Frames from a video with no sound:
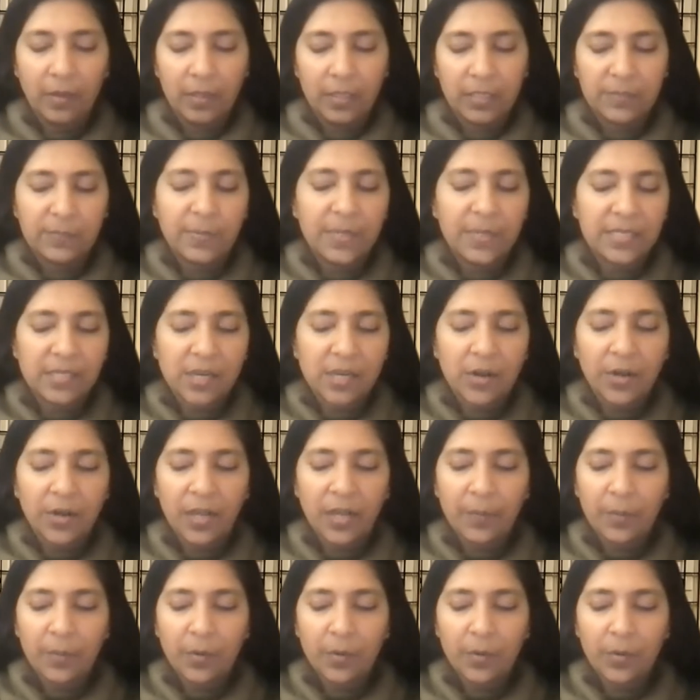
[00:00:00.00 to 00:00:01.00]
Let's bless our
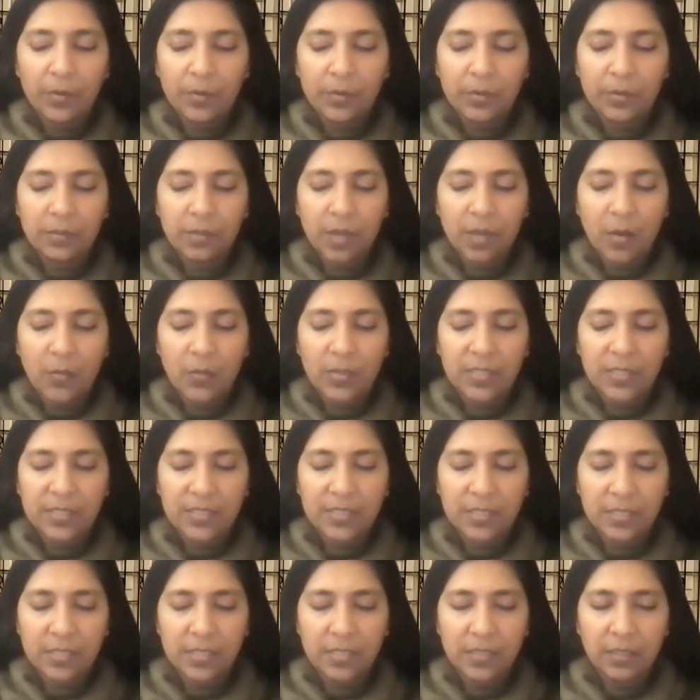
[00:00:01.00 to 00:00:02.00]
neighborhood, our
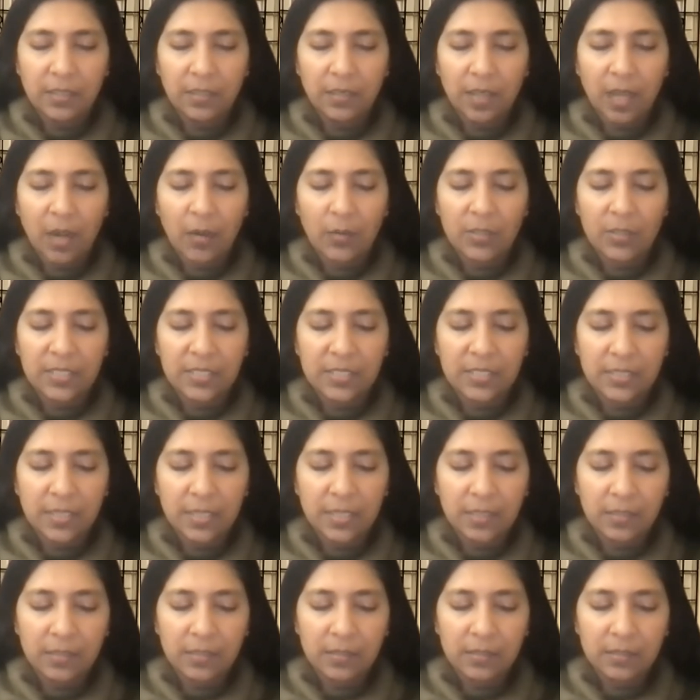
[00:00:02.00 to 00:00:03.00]
city, our
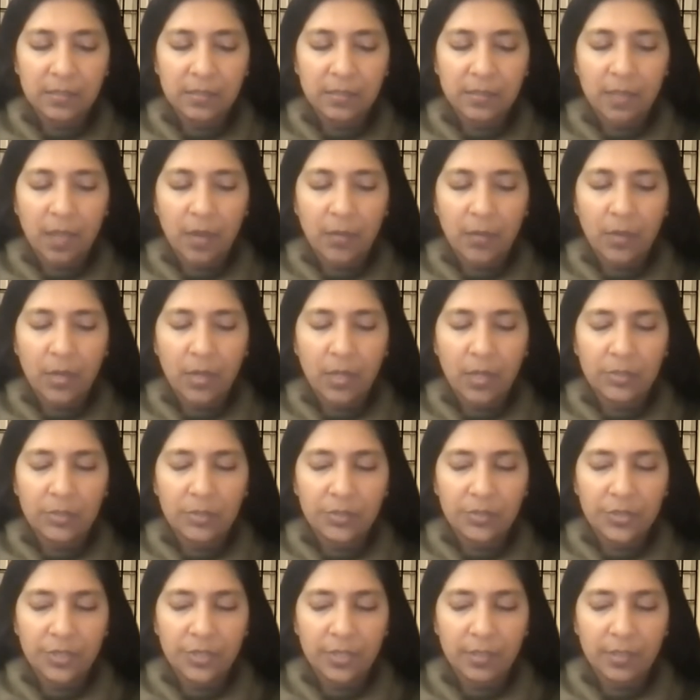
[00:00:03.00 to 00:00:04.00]
state, our
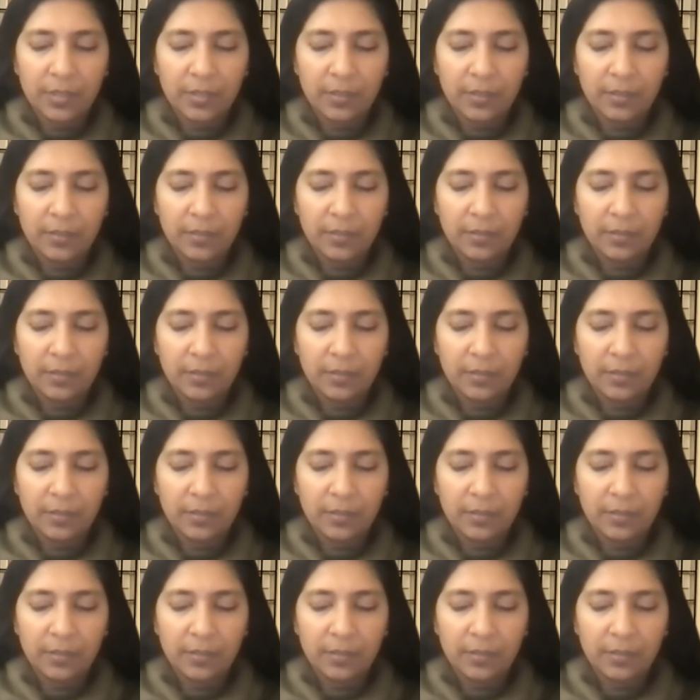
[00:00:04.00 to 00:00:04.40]
country,